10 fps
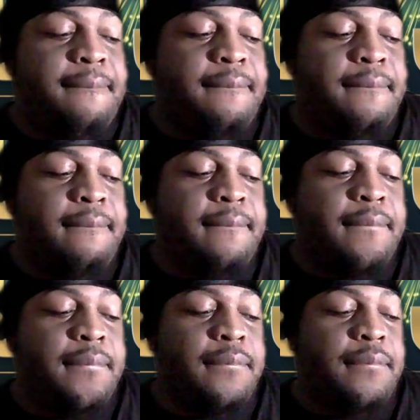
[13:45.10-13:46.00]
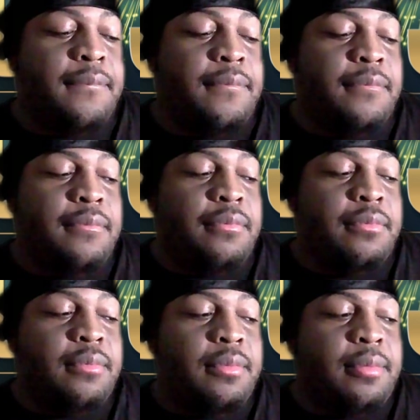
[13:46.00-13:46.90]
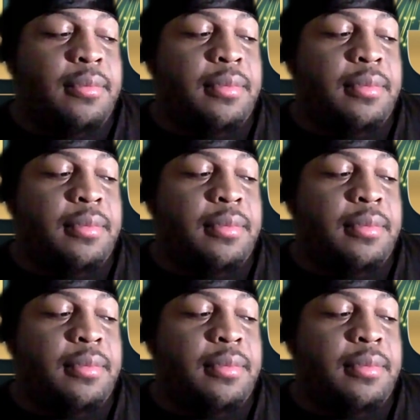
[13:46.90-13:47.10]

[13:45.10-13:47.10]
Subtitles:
Nobody speaks.